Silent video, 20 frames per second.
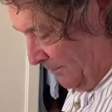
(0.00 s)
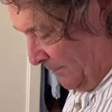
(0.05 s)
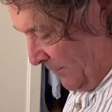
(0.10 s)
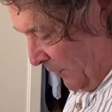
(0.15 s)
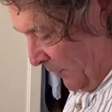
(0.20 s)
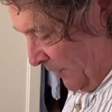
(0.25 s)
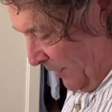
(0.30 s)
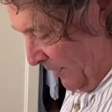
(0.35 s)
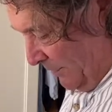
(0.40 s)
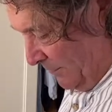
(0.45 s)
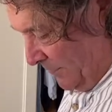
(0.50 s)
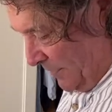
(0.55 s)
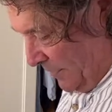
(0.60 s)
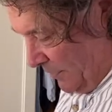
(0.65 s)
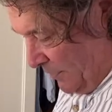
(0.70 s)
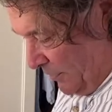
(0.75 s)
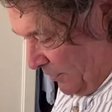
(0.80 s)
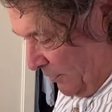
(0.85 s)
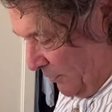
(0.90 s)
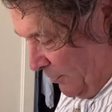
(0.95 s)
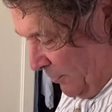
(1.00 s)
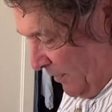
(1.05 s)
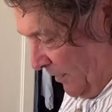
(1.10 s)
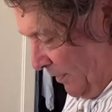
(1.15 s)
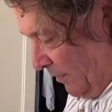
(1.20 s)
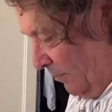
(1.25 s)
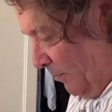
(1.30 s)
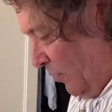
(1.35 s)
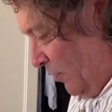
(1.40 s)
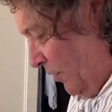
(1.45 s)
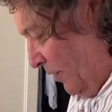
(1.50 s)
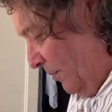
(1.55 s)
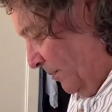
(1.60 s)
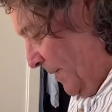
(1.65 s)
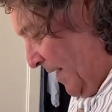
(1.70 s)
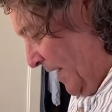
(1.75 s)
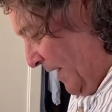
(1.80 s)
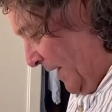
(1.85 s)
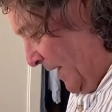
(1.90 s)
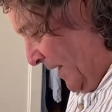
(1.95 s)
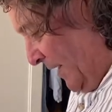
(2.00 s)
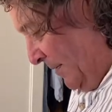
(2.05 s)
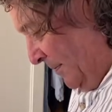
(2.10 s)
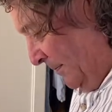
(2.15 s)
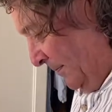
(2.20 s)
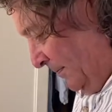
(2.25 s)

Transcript: or gives the stew a little more body.